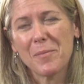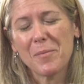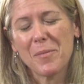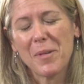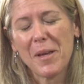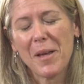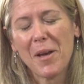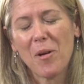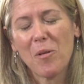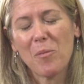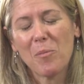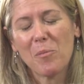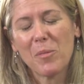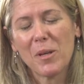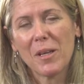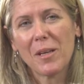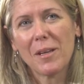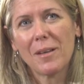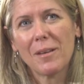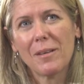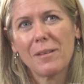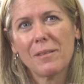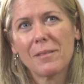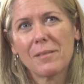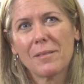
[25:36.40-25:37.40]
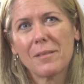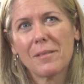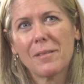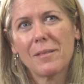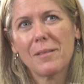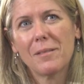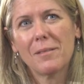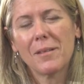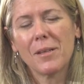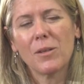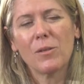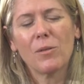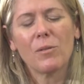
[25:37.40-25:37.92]
helped me,
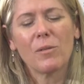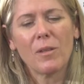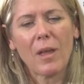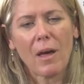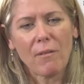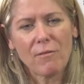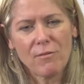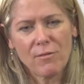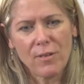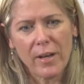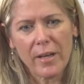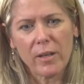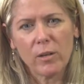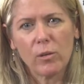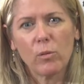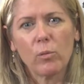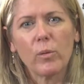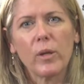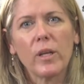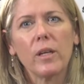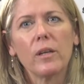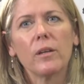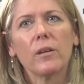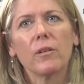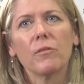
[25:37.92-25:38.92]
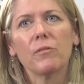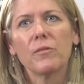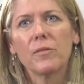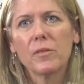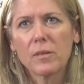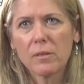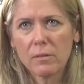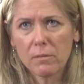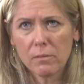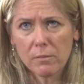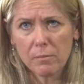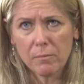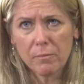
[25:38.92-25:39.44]
in that final week of
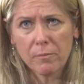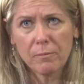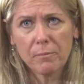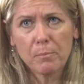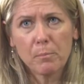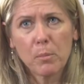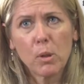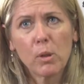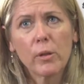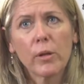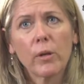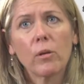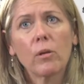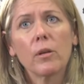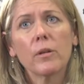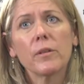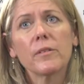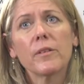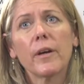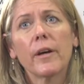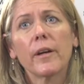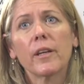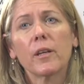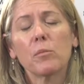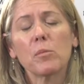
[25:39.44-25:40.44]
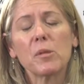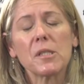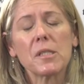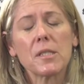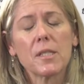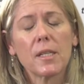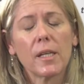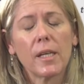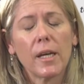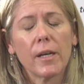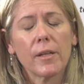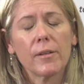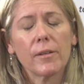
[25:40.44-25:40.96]
pulling all the documents
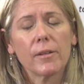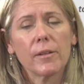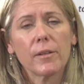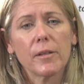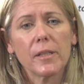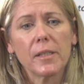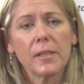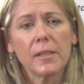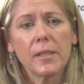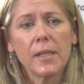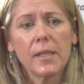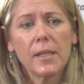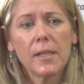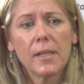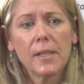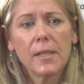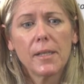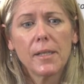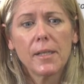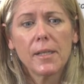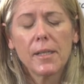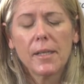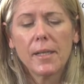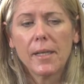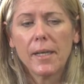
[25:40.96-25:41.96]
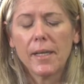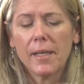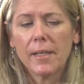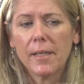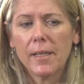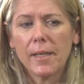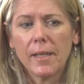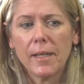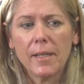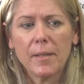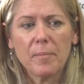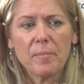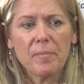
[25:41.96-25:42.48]
together. And
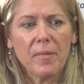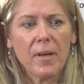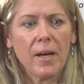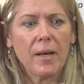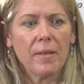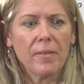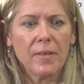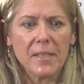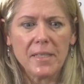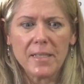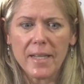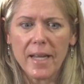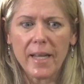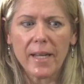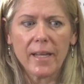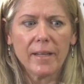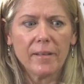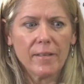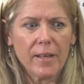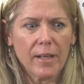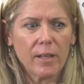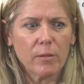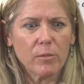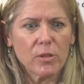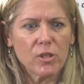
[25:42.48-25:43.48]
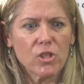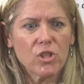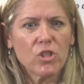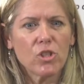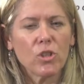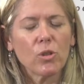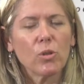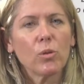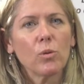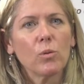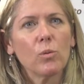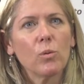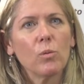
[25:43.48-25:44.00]
on the day that it was
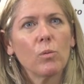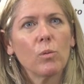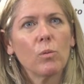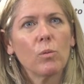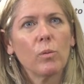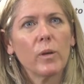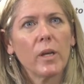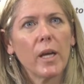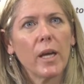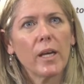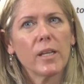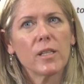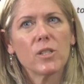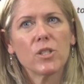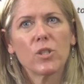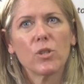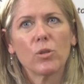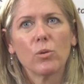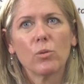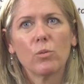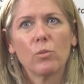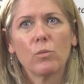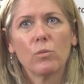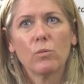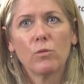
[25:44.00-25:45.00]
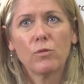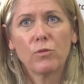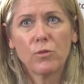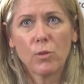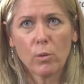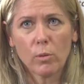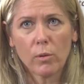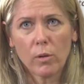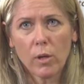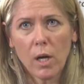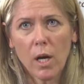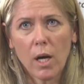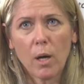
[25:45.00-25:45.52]
due, we had to
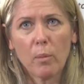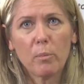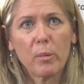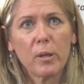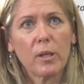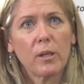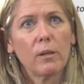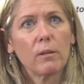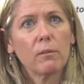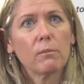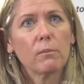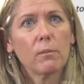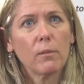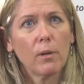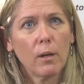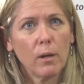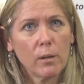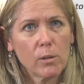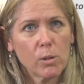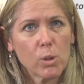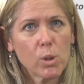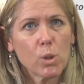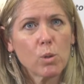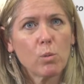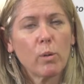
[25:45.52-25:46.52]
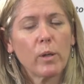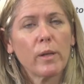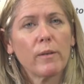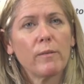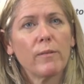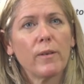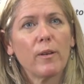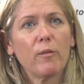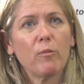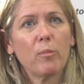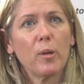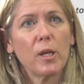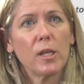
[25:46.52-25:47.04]
photocopy
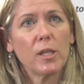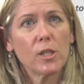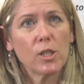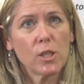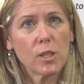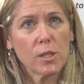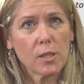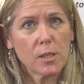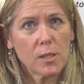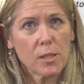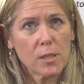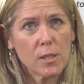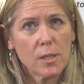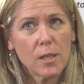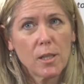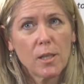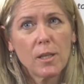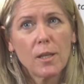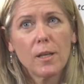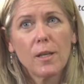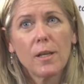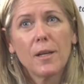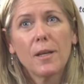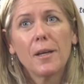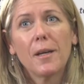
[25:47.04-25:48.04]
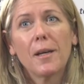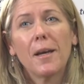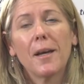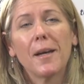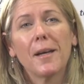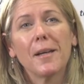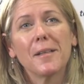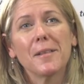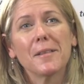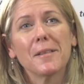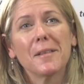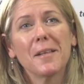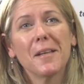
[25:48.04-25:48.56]
125 pages
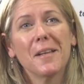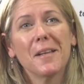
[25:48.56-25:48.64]
and